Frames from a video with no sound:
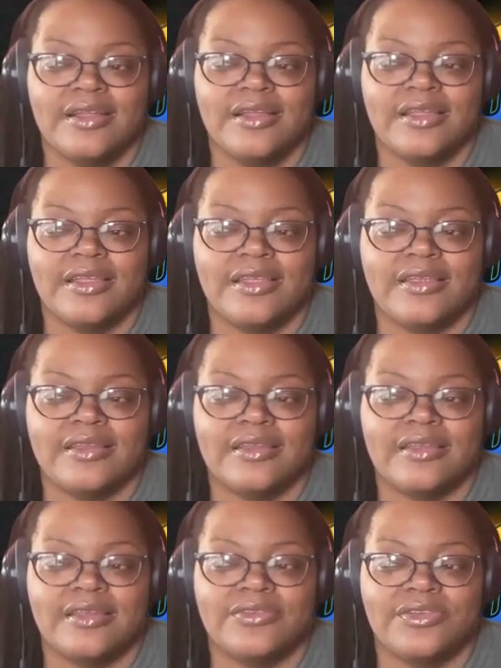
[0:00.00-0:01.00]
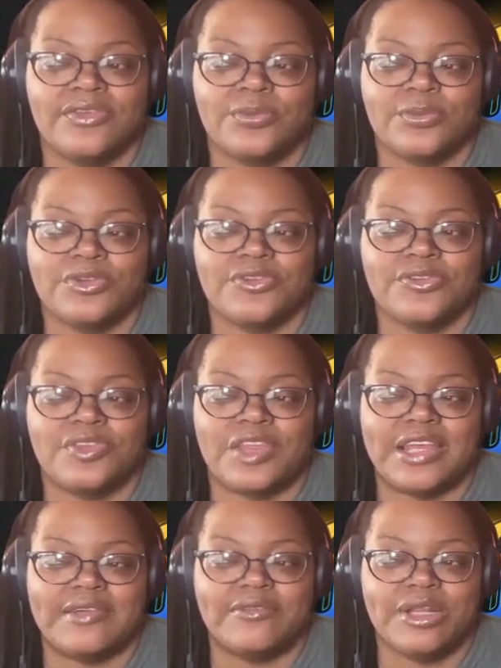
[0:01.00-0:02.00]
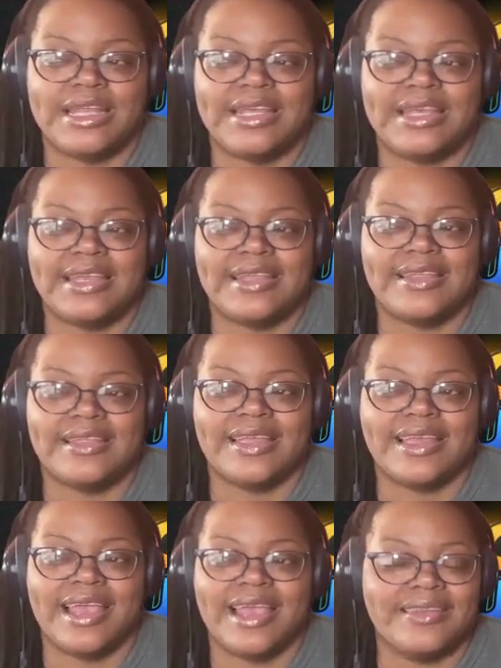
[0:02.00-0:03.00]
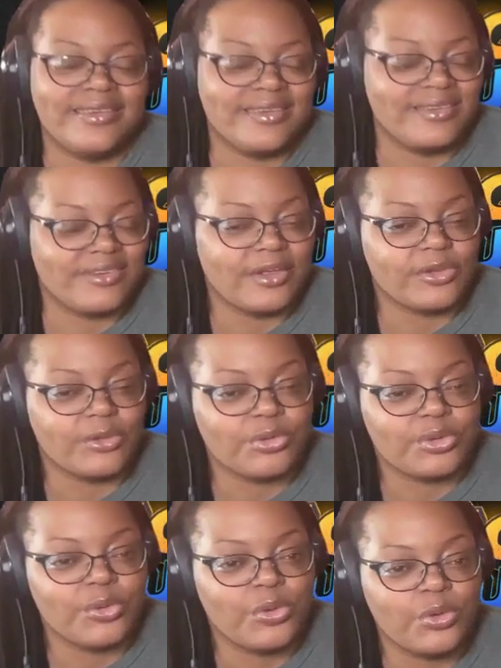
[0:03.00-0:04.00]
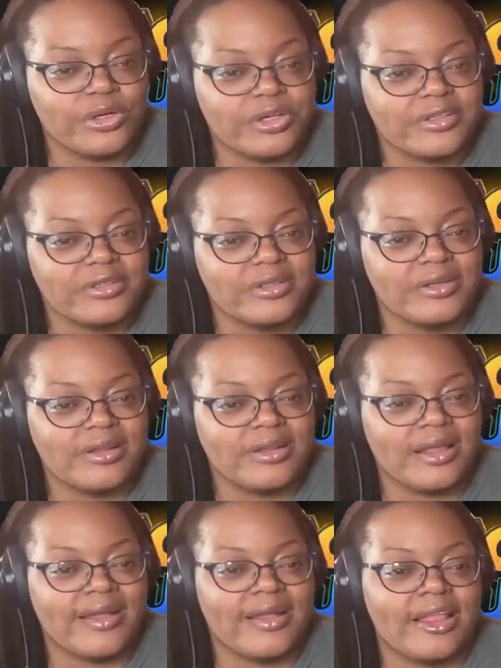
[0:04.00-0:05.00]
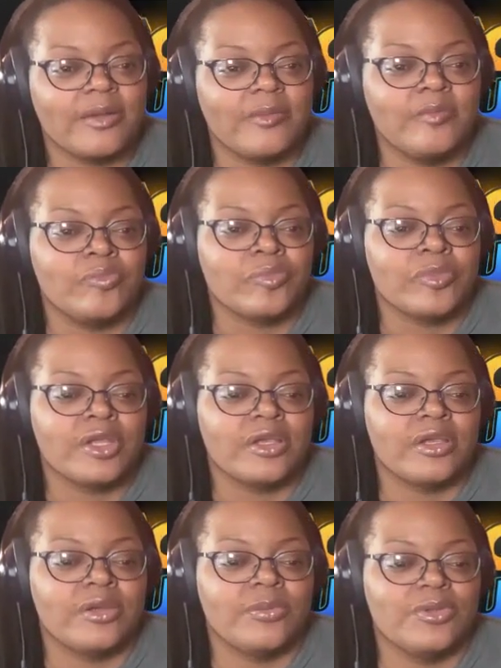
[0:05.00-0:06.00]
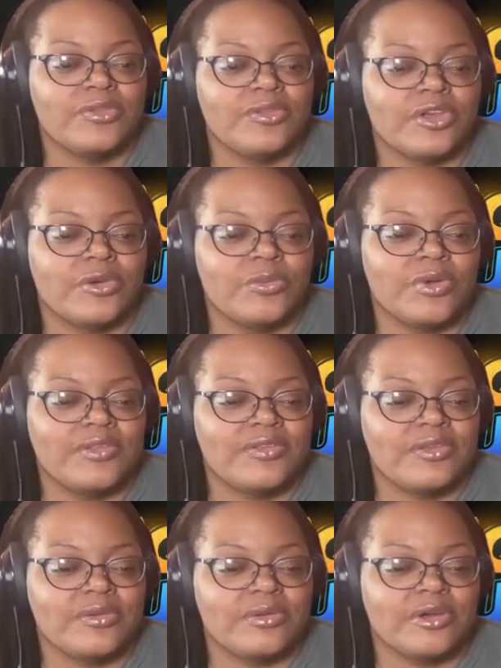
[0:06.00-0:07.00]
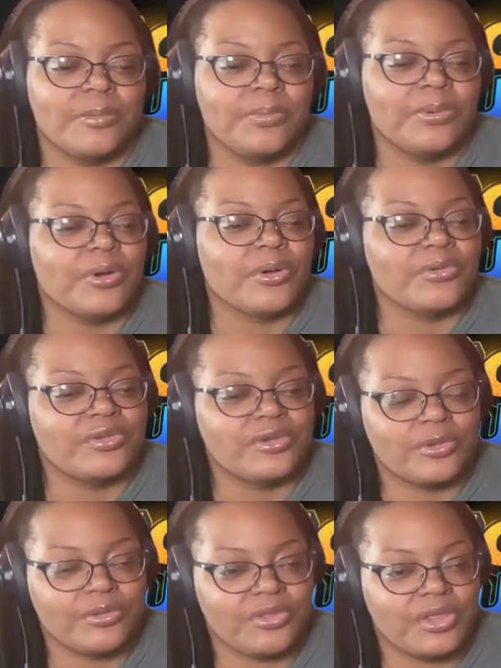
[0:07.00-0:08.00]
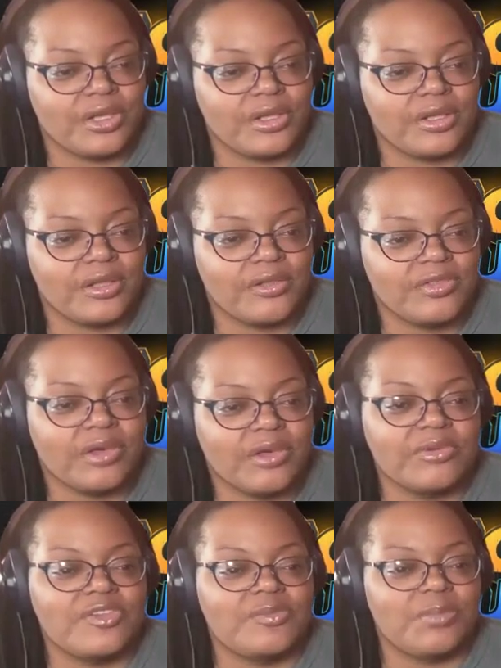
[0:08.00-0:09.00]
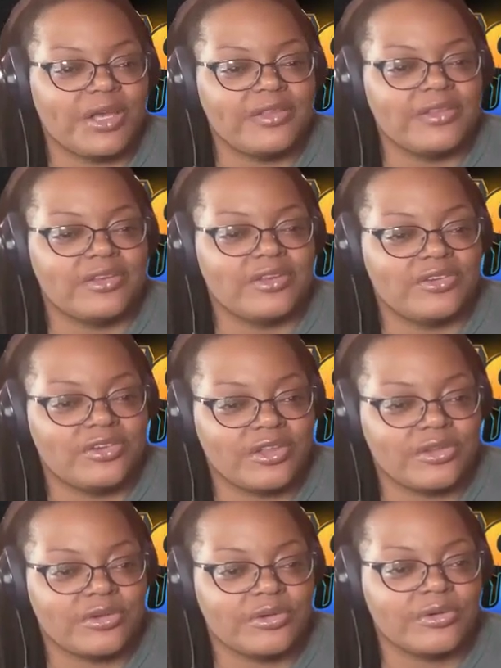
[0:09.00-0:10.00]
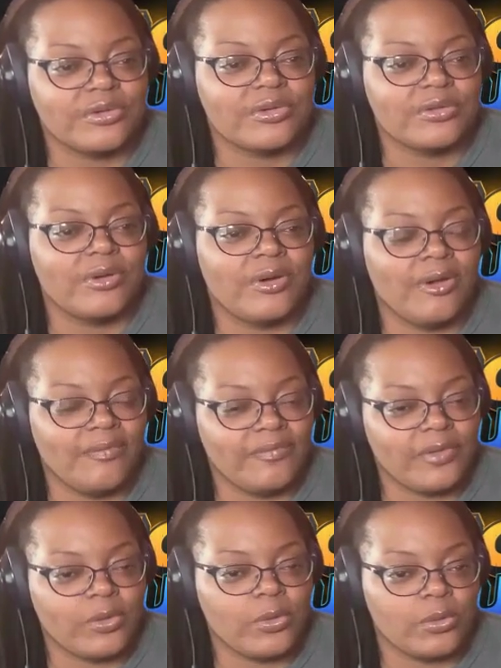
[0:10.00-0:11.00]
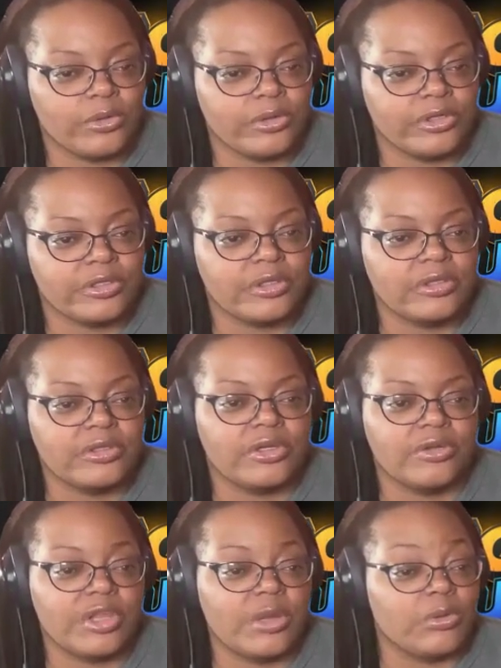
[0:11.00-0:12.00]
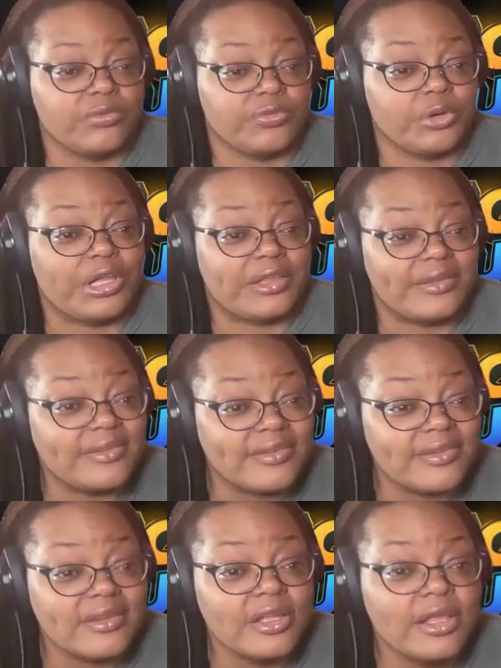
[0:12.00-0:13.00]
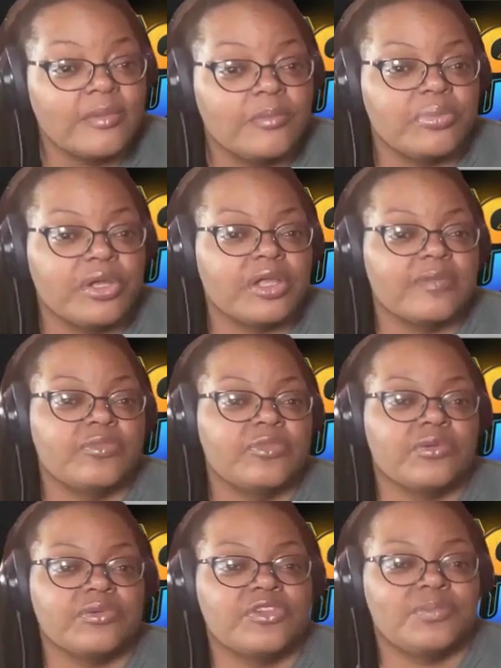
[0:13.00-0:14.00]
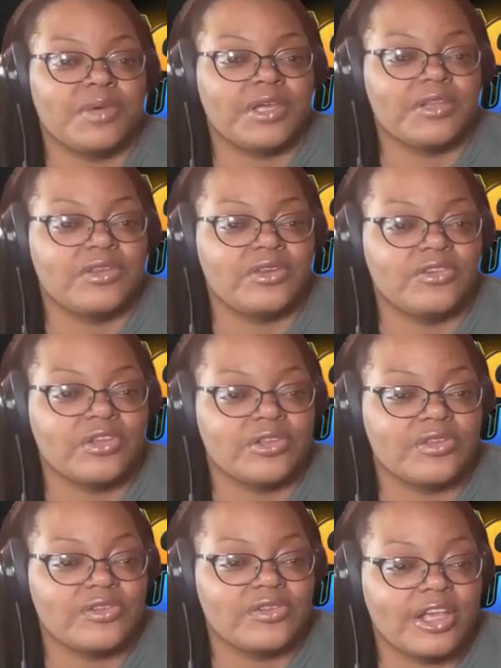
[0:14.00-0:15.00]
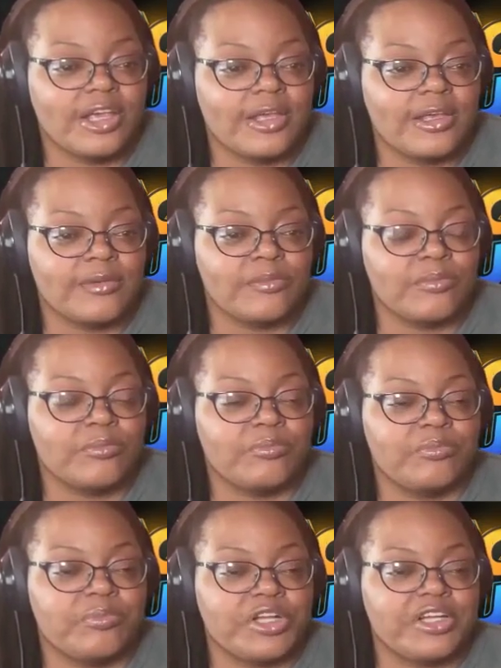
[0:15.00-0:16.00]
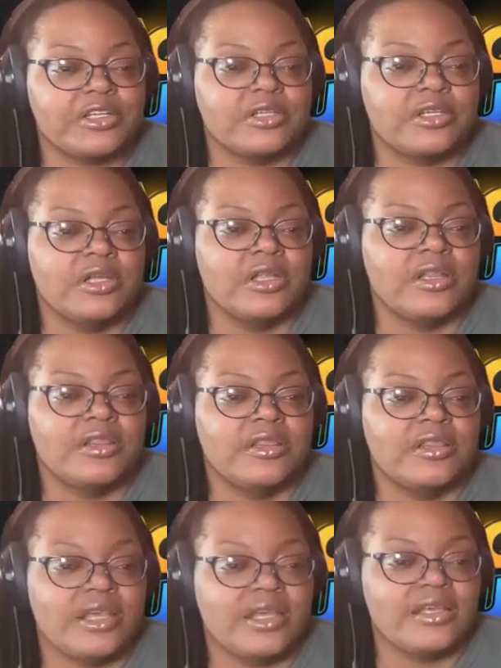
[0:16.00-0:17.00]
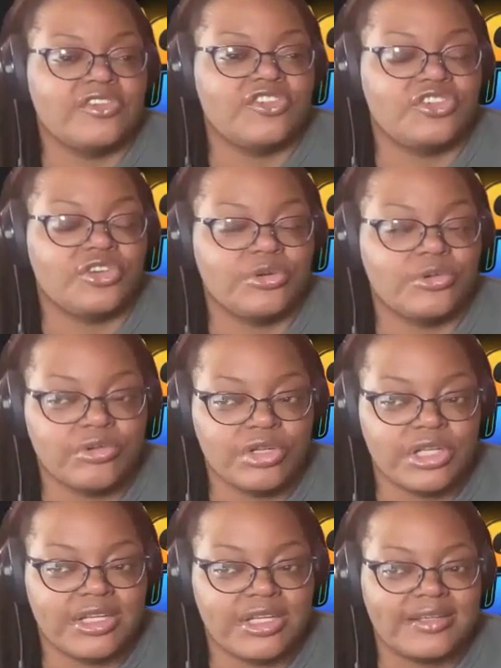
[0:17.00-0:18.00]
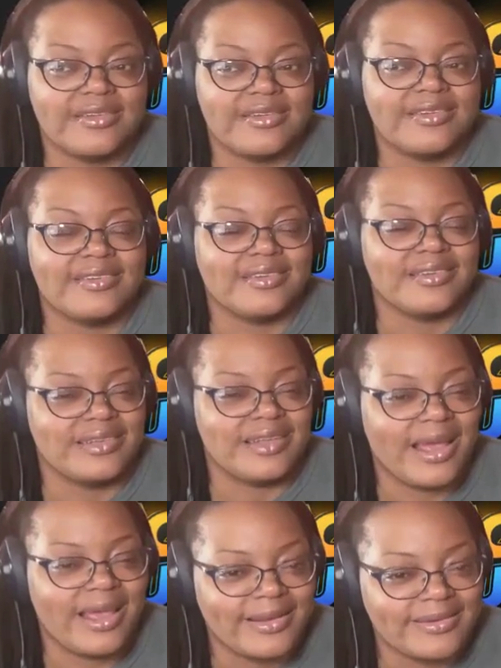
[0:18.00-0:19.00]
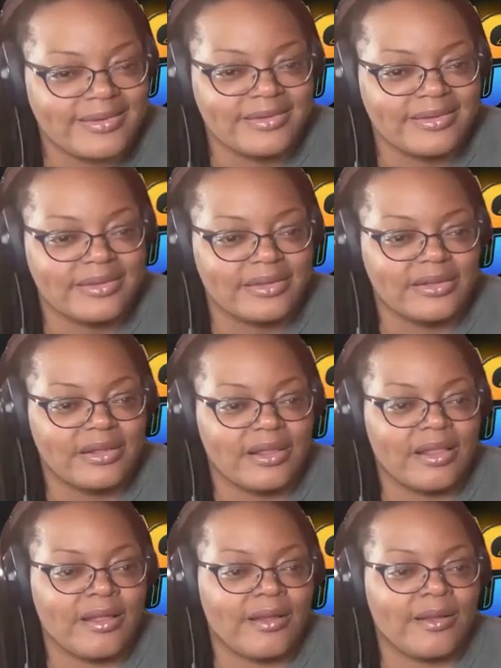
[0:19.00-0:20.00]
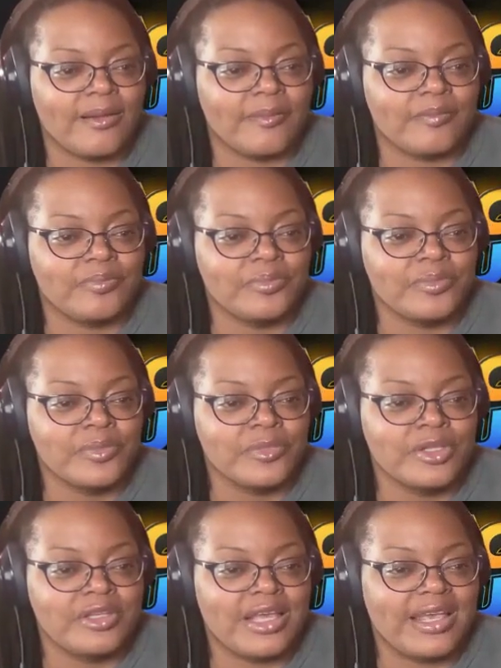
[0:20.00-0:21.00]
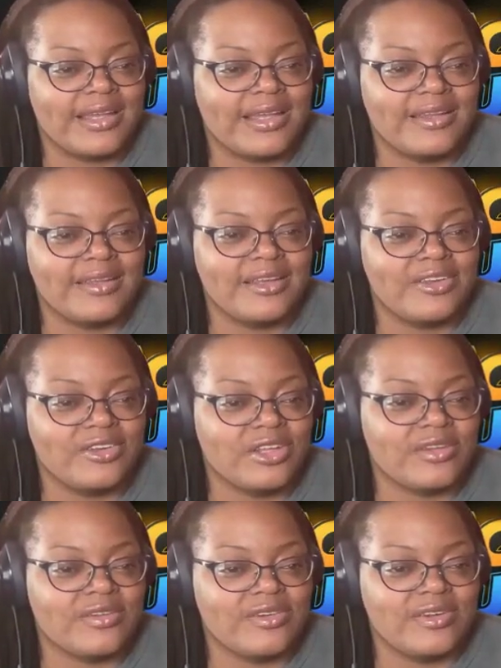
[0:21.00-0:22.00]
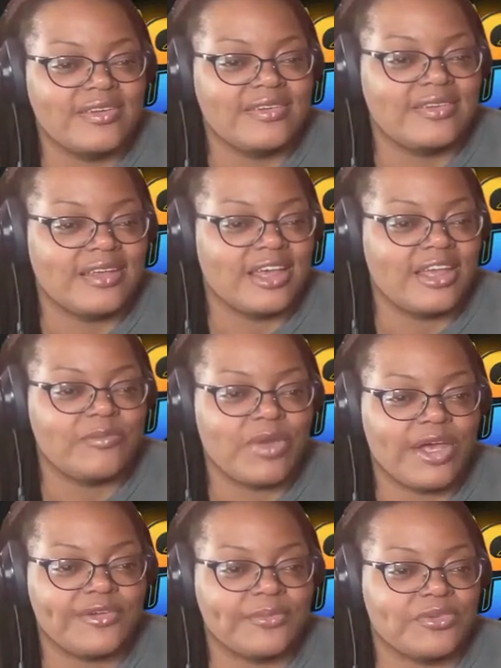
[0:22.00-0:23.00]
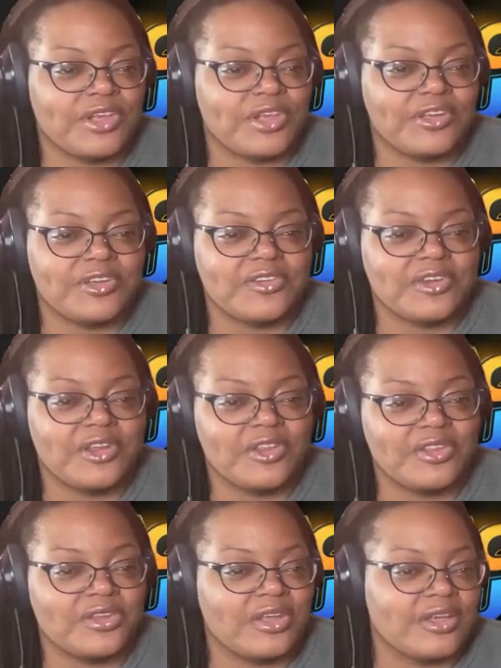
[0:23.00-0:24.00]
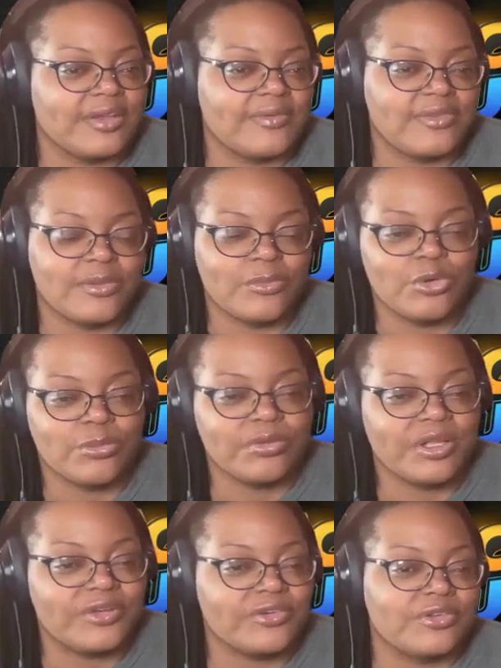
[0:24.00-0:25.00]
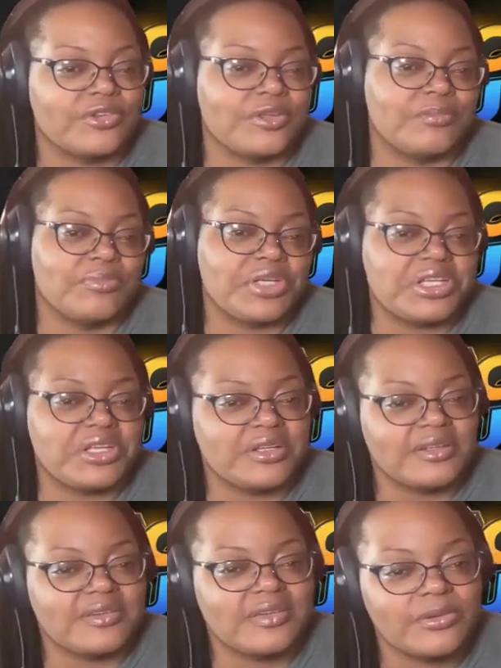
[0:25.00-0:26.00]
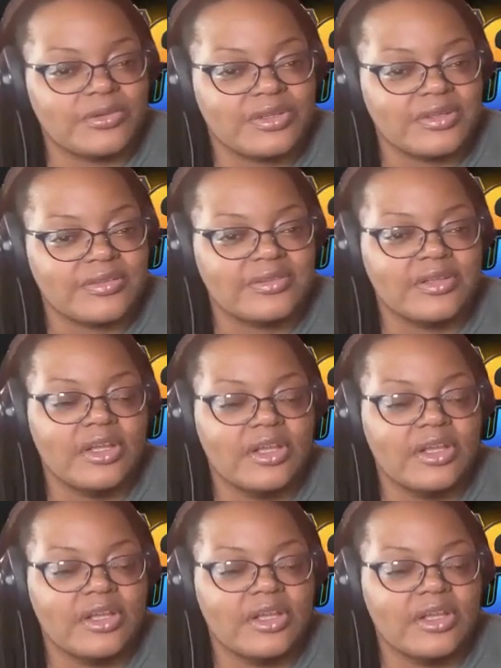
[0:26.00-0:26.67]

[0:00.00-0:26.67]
it just was, they really hated each other on the court. Like it wasn't a personal thing. They respected each other off the court. They weren't friends, but they respected each other's game, but they generally disliked um they hated each other's. To this day, Magic was like, there's nothing that gives him more pleasure than beating the Celtics.